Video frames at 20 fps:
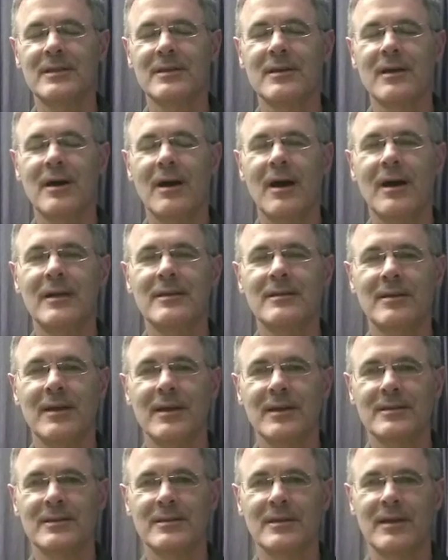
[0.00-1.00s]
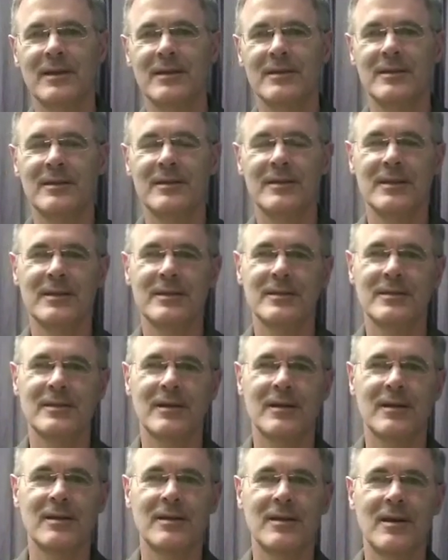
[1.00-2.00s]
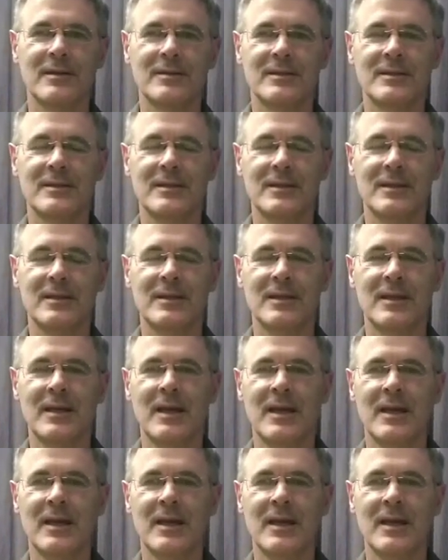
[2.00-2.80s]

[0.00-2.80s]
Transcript: and God takes care of the things that are not seen.